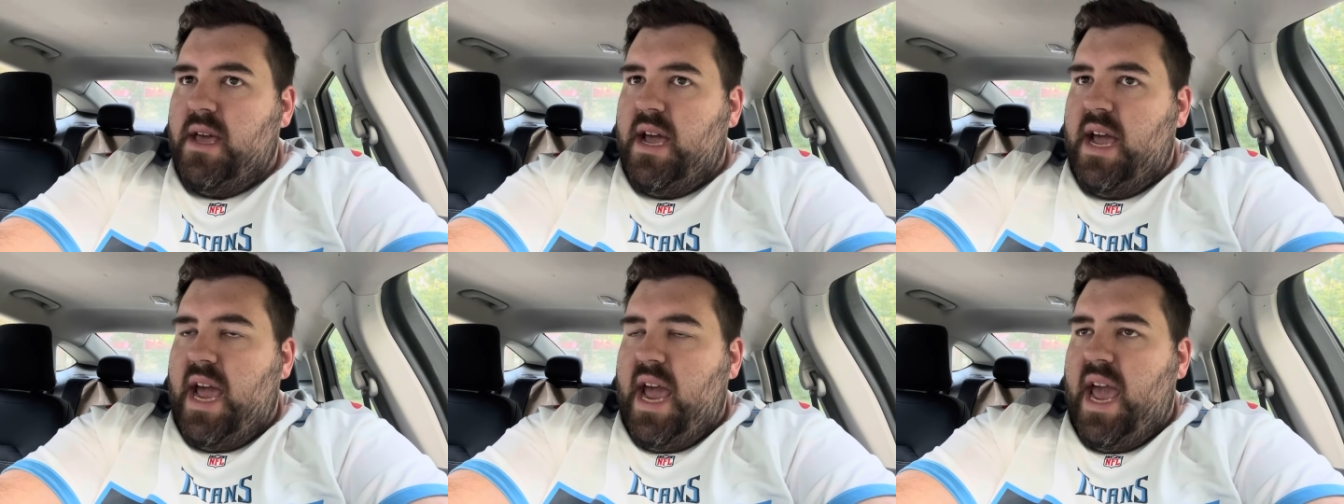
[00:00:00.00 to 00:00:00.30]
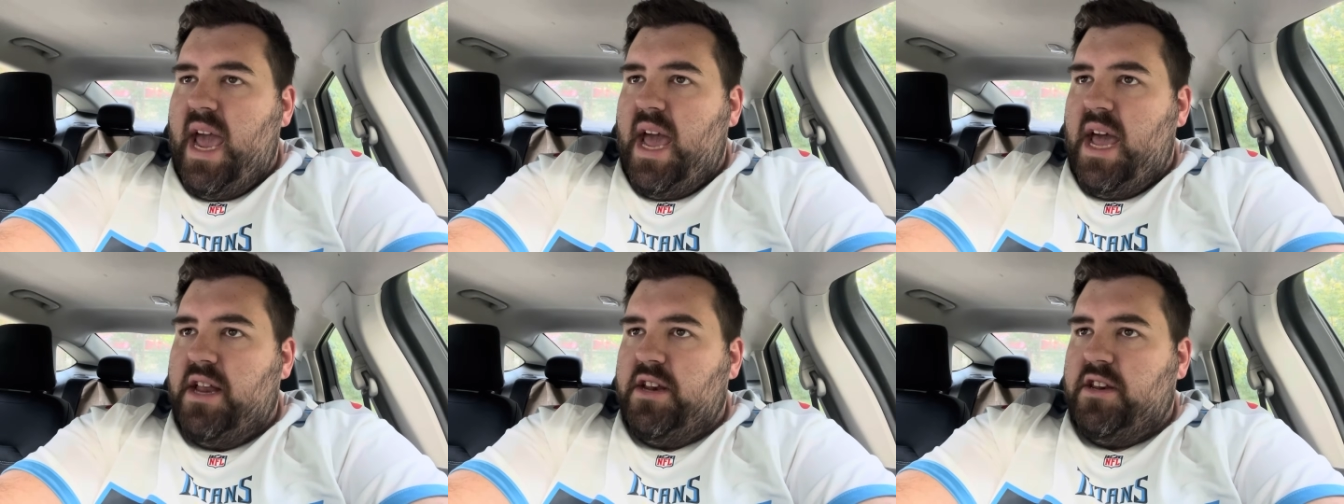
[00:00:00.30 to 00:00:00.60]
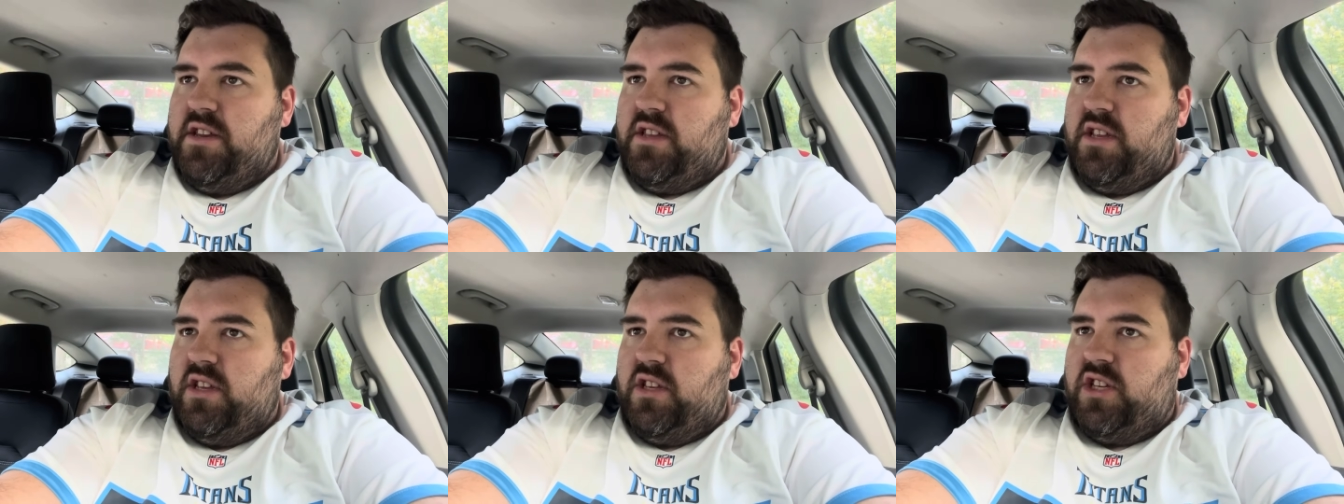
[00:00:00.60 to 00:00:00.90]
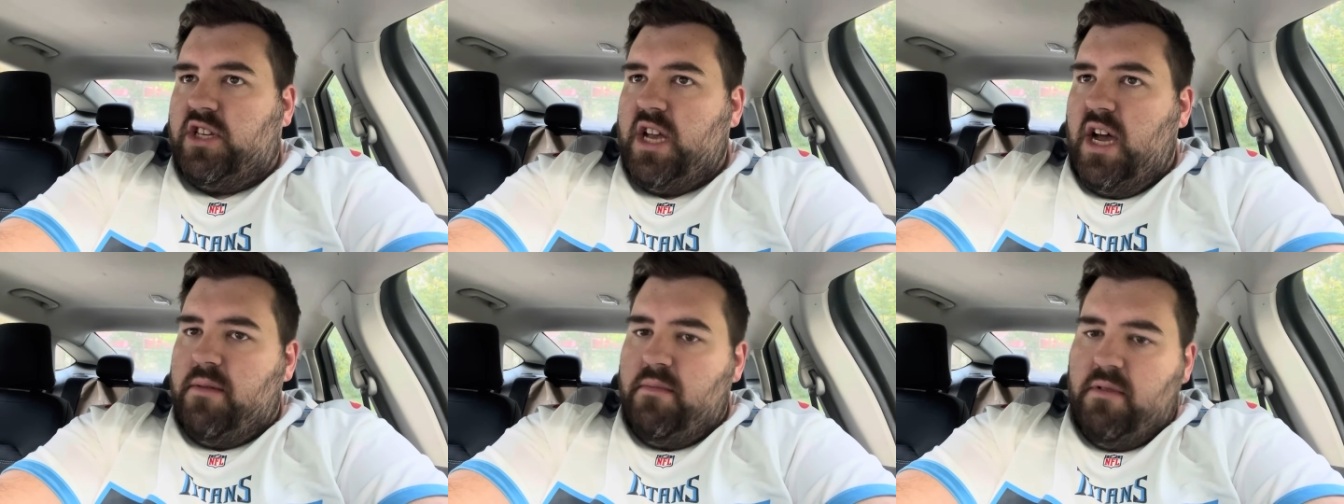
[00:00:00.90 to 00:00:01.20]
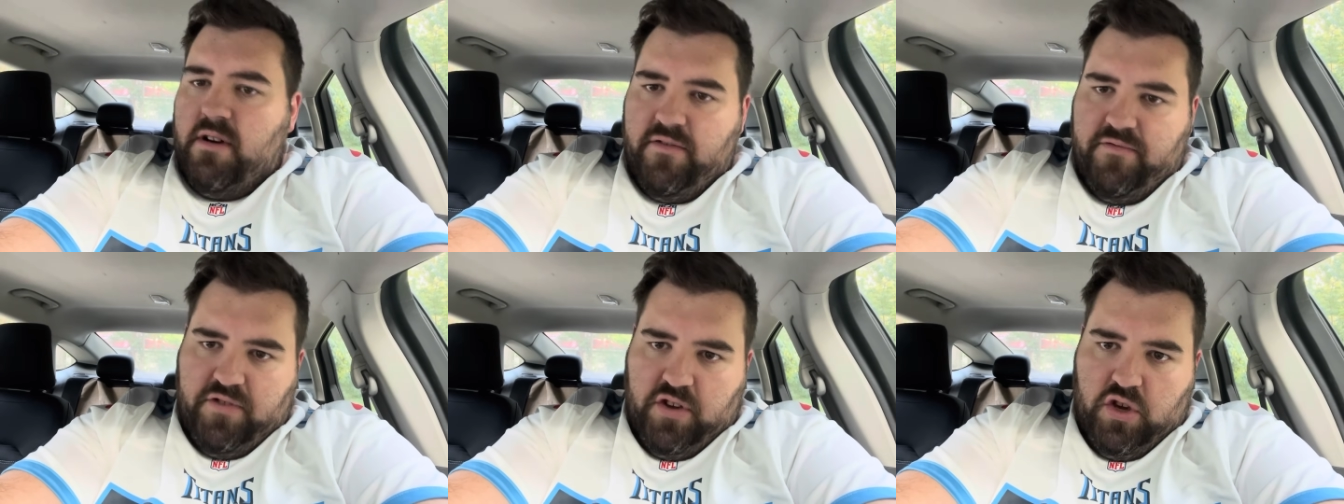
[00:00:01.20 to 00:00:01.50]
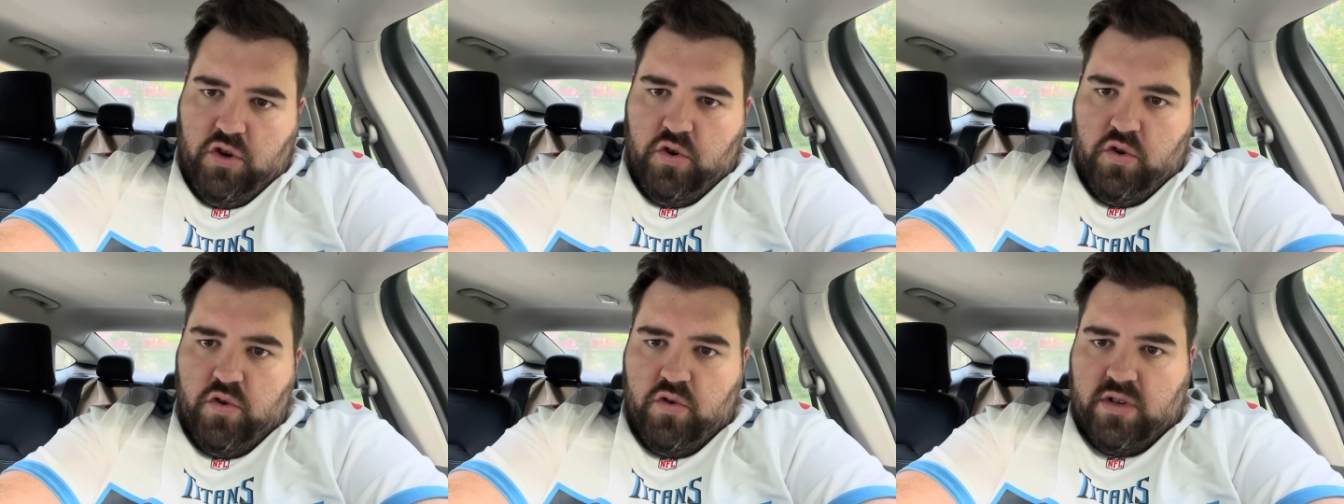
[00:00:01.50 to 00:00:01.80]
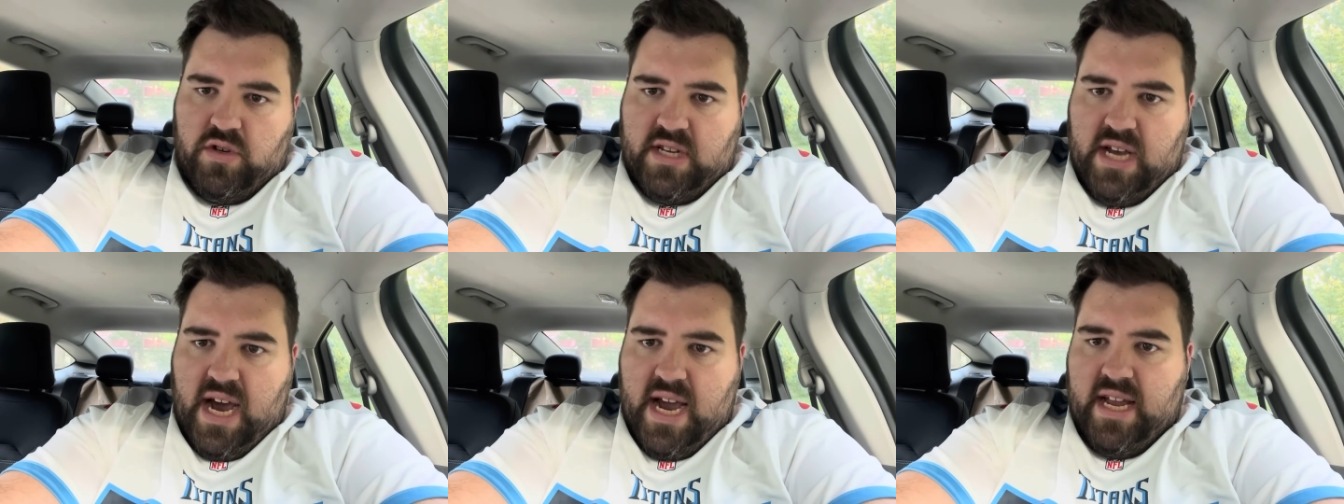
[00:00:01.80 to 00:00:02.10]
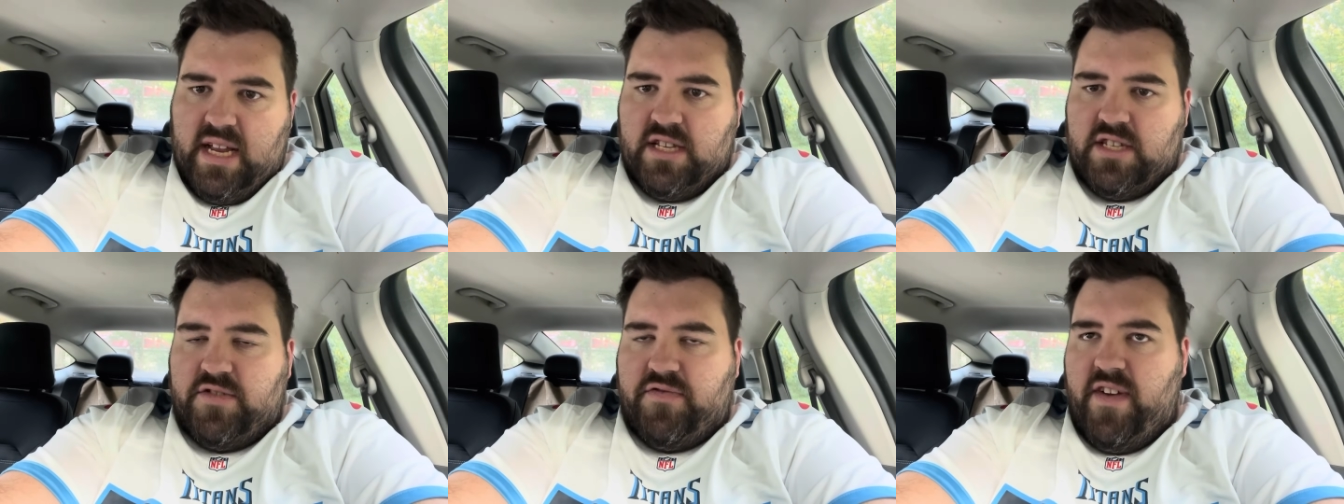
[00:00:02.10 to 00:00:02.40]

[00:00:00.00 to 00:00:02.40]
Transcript: And some of you Titans